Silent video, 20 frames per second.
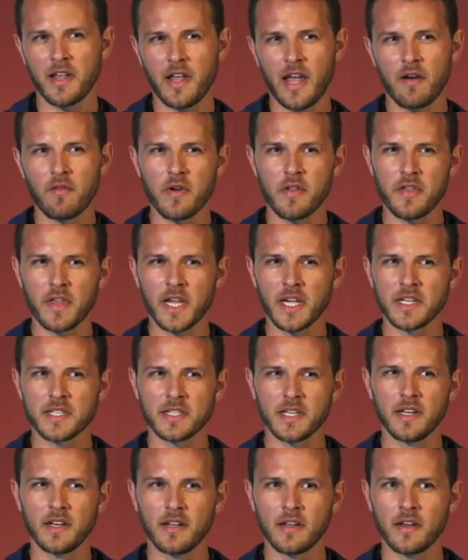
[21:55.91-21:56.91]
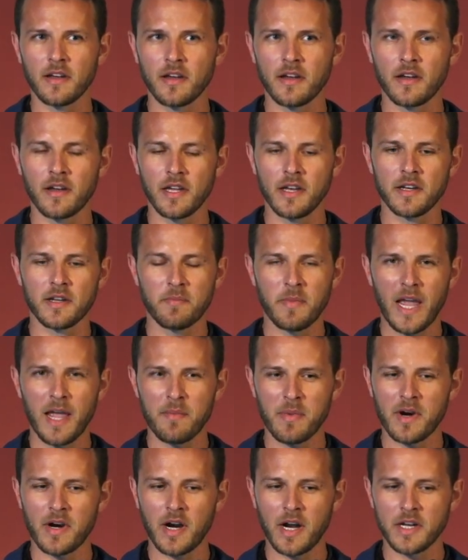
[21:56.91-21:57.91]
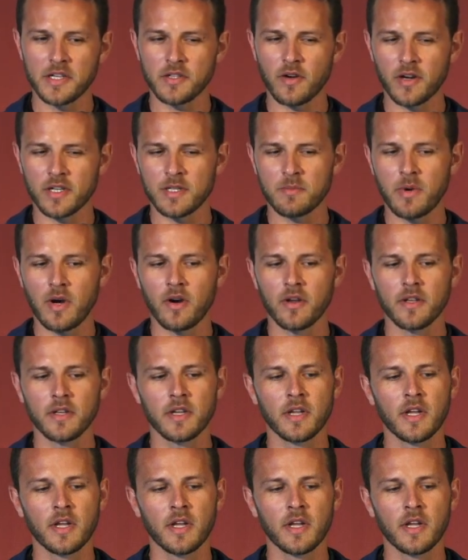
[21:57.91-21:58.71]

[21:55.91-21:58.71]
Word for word: everything is in the, in the paper I talked about.